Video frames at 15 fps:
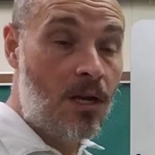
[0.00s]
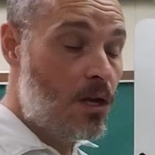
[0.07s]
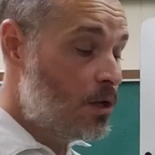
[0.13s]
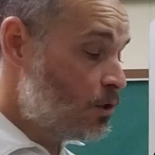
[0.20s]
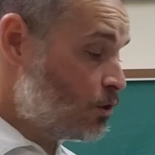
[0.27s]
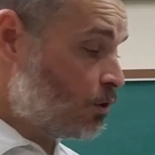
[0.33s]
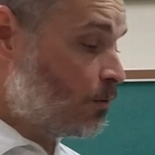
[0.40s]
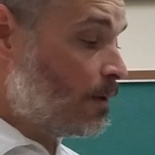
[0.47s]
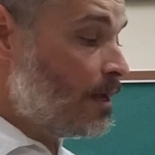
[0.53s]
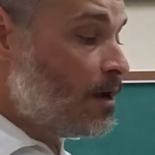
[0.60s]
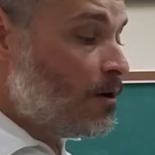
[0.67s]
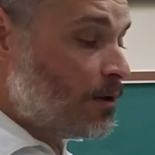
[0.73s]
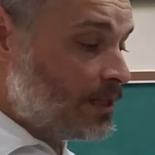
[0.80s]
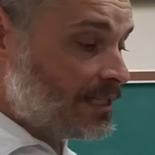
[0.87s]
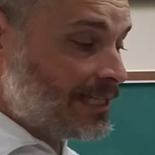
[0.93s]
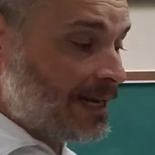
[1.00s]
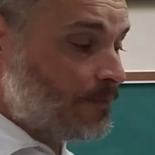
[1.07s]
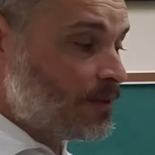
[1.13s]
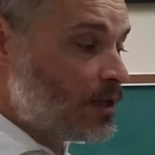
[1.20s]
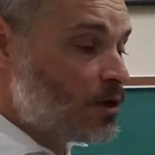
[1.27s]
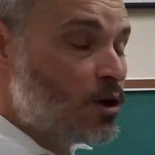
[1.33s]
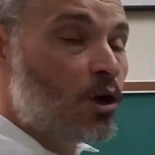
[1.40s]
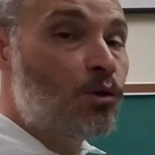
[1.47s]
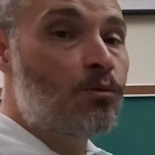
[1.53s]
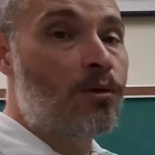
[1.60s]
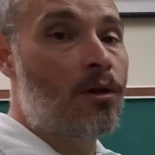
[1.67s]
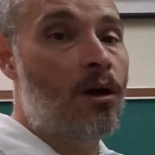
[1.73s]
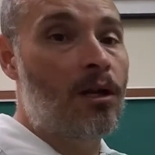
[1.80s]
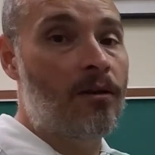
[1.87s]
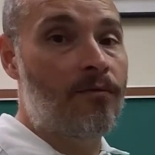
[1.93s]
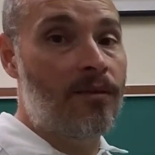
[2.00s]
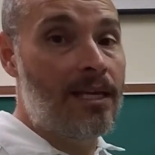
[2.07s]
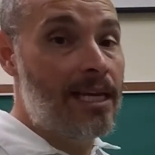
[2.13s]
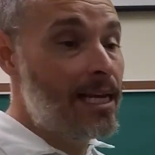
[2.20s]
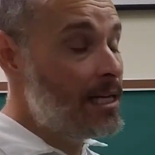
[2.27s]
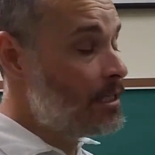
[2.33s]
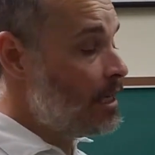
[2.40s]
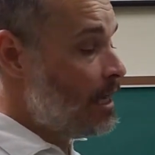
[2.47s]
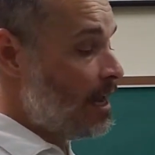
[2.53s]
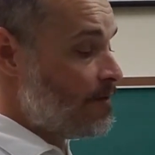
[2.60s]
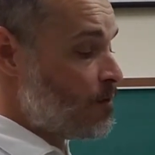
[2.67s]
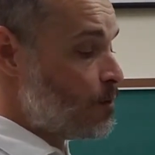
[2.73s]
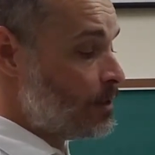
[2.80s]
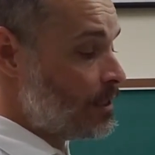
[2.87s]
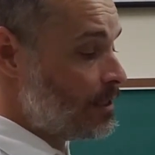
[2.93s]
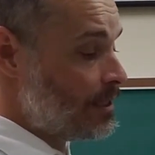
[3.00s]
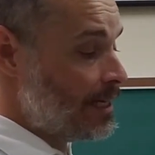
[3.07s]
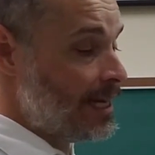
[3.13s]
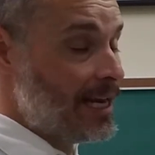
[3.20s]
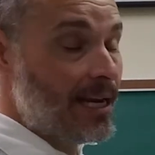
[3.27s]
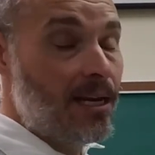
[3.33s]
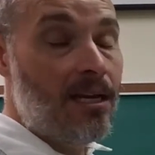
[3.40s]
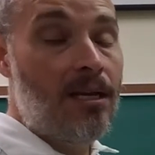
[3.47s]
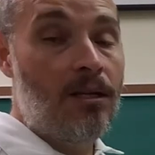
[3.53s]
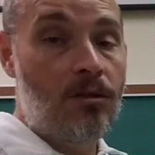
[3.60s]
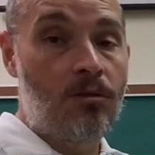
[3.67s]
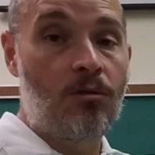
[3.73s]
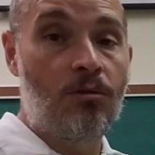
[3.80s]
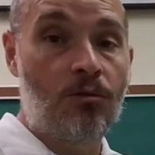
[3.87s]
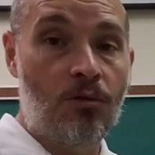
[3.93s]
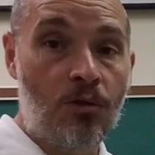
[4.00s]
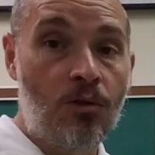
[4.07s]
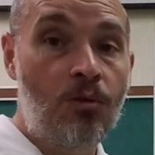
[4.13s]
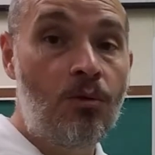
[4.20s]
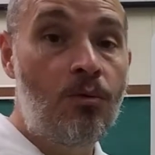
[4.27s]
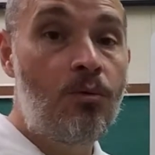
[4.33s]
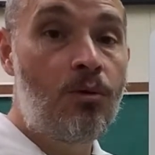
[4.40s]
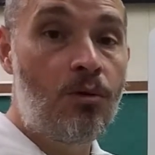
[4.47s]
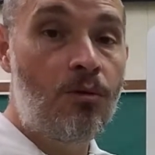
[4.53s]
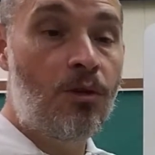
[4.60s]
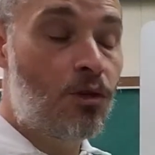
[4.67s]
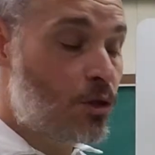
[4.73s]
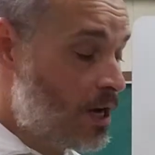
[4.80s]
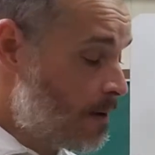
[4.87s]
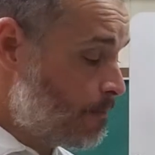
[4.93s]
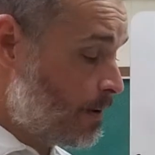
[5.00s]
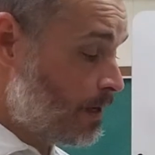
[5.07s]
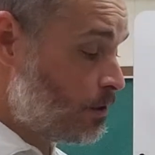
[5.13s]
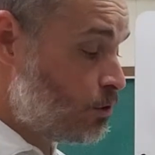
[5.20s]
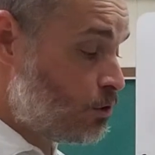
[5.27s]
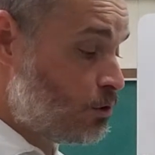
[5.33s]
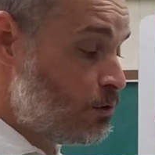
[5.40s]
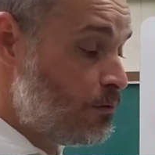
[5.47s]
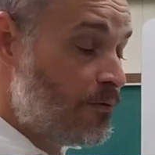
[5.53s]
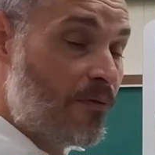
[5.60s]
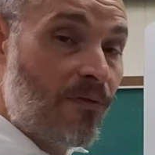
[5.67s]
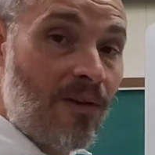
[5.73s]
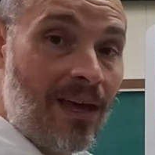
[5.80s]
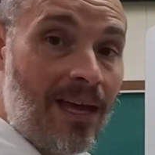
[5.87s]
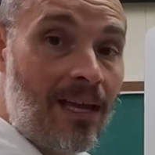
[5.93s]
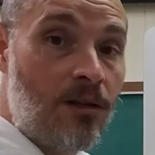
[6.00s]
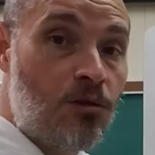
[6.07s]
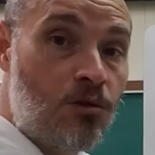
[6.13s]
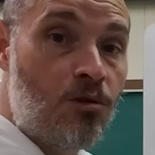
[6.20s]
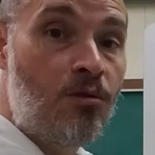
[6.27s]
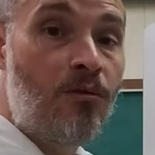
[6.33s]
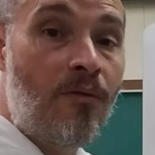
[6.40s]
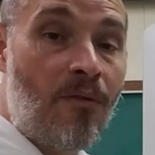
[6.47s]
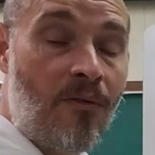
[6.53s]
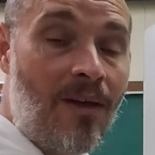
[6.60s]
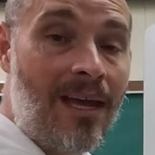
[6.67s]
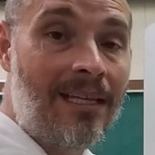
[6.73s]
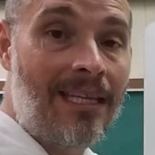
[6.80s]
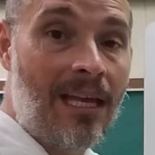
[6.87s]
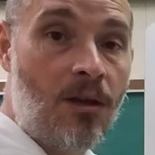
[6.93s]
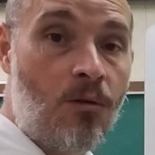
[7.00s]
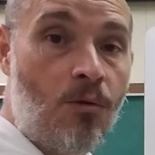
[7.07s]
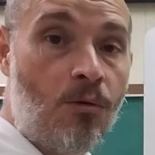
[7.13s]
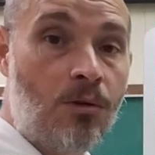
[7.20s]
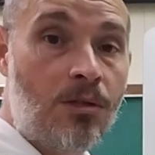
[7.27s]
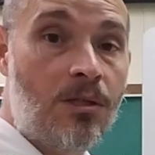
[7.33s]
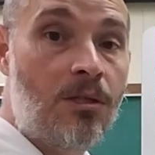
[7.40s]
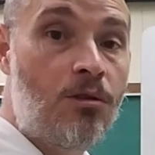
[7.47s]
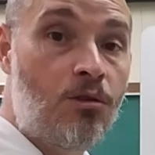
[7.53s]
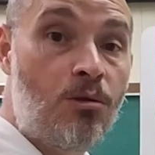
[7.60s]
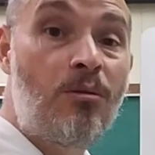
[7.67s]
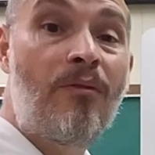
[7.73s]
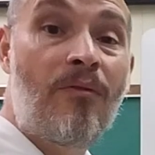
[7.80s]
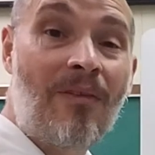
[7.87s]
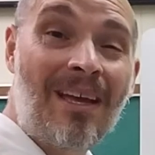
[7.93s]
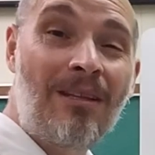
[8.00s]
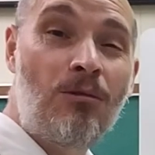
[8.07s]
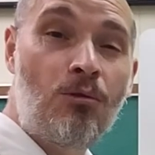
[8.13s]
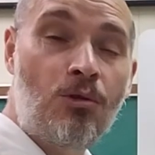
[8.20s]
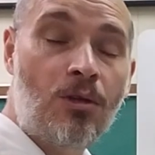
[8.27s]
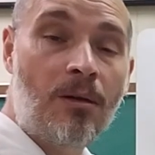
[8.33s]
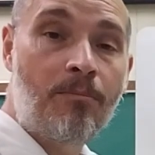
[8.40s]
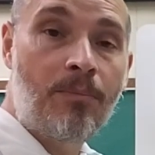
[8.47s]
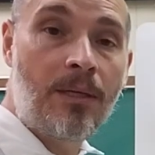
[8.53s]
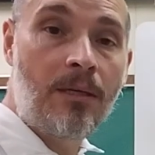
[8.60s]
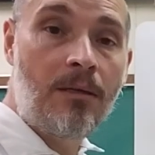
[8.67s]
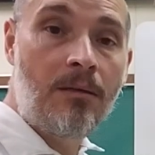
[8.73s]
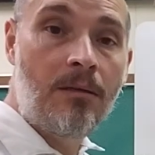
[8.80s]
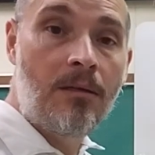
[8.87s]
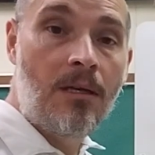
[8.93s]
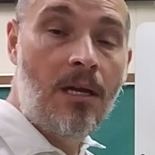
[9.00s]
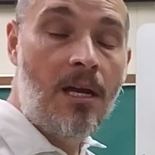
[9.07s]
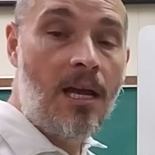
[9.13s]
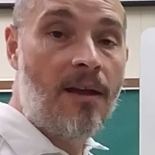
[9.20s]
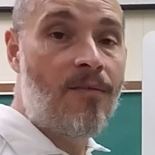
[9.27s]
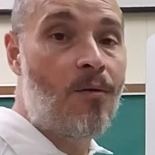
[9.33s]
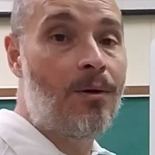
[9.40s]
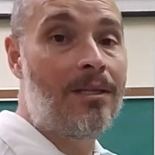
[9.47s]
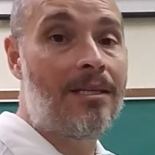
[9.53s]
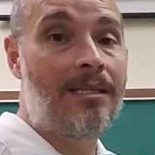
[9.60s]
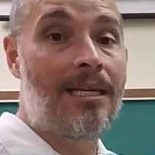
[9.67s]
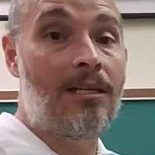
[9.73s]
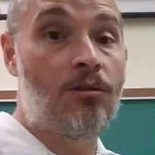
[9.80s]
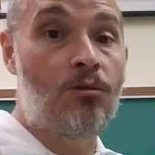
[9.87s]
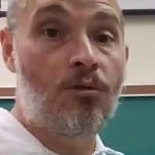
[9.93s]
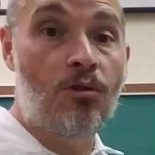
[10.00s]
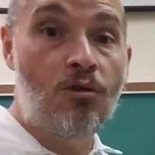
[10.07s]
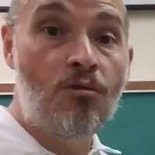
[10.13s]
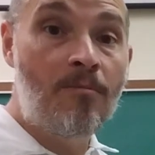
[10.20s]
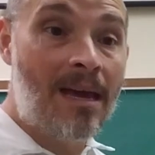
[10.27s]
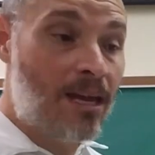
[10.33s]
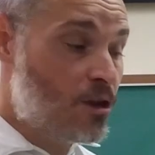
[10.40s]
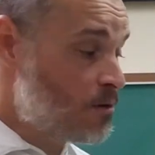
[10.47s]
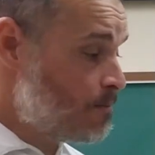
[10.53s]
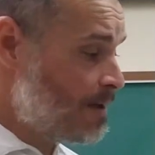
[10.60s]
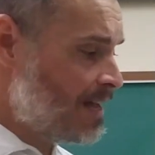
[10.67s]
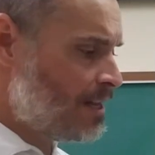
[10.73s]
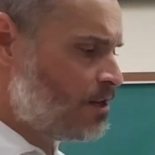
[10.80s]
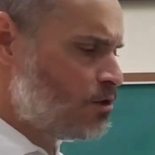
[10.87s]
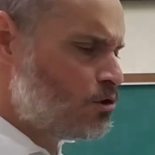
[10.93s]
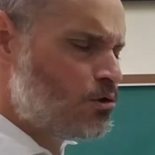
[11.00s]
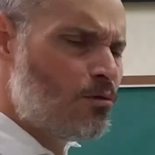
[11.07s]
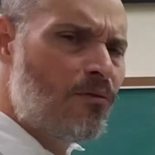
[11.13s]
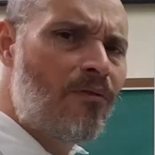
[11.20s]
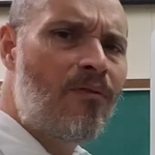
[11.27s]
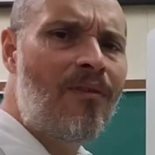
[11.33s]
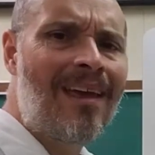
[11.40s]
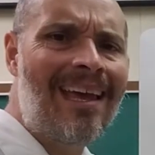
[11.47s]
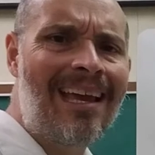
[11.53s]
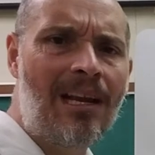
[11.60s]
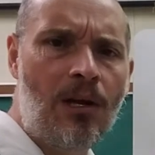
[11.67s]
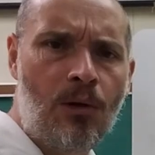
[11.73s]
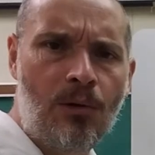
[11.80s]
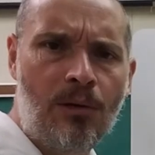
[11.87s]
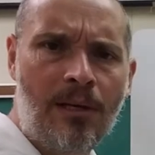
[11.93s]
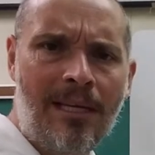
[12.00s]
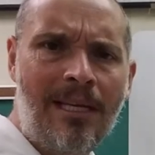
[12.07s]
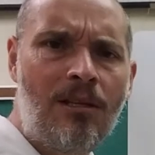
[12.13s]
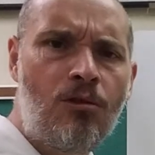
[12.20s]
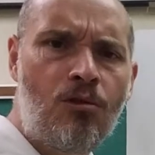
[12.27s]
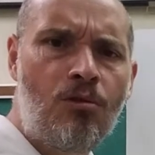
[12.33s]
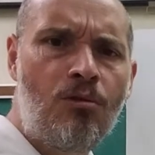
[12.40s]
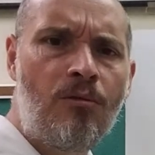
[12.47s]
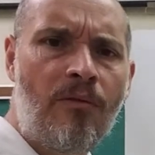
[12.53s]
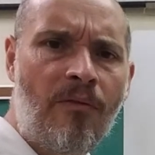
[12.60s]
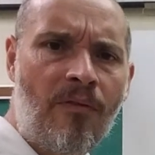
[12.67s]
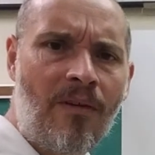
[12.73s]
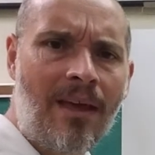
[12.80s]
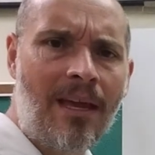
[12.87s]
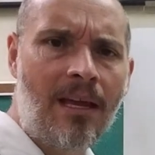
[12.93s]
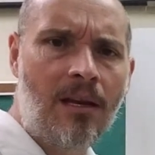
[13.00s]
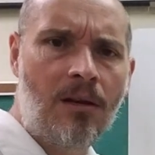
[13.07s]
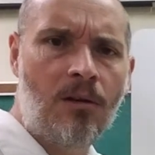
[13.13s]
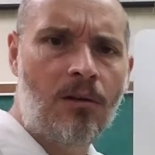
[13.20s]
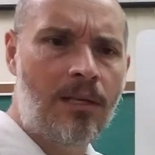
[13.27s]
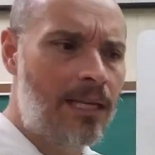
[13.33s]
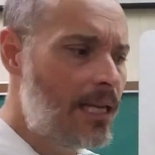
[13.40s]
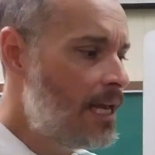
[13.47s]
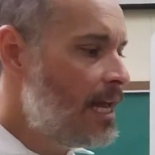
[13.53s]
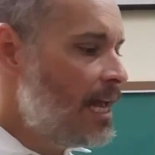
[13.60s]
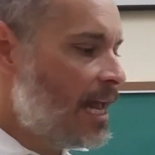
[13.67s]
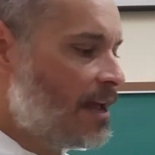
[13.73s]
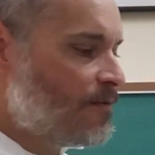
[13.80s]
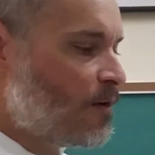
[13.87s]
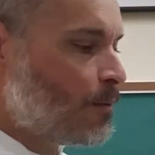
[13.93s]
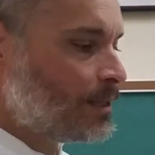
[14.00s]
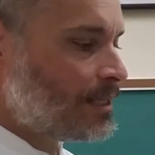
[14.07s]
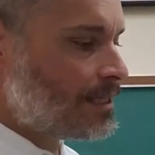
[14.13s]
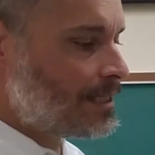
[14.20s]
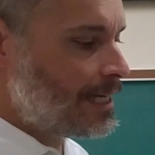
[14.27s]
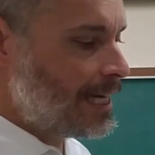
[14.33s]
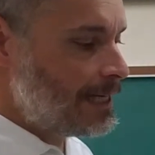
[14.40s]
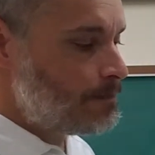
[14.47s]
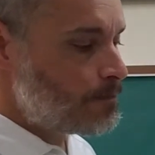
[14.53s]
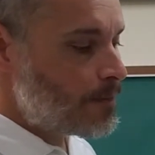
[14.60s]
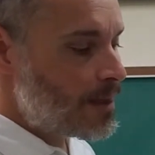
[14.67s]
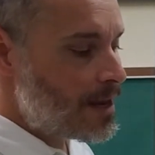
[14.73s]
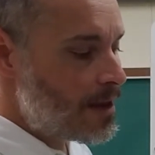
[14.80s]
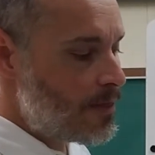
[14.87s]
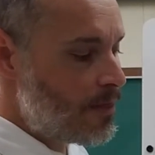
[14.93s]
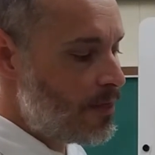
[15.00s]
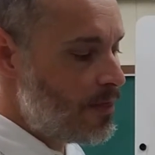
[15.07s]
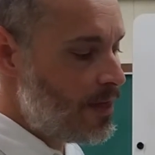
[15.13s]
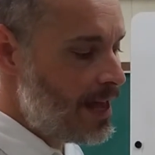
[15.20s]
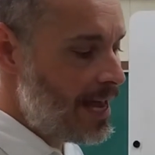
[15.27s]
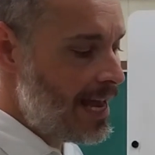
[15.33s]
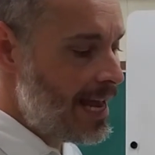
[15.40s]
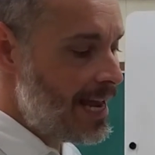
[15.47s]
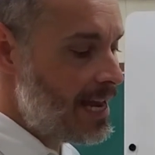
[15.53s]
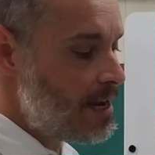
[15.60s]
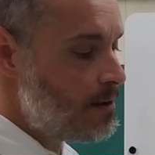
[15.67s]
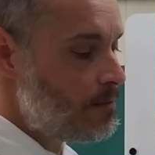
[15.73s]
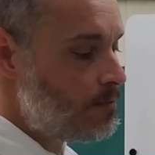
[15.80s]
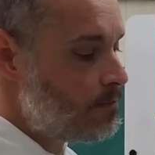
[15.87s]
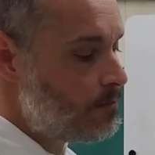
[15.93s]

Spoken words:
So, the same thing goes with all of these. If I want to say, do you do the shopping? Tu fais des courses. Tu fais du shopping. If I want to say, do you make your bed? Tu fais le lit. Tu fais le lit. If I want to say, they